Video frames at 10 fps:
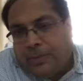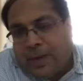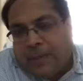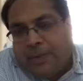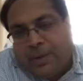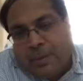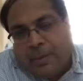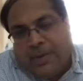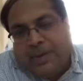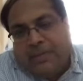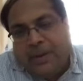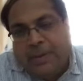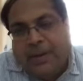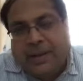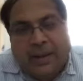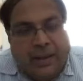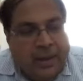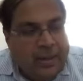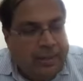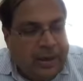Upward momentum will be there,
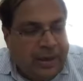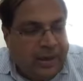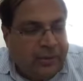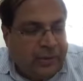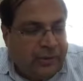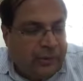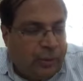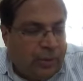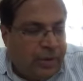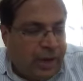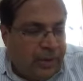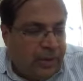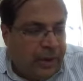but it will slow down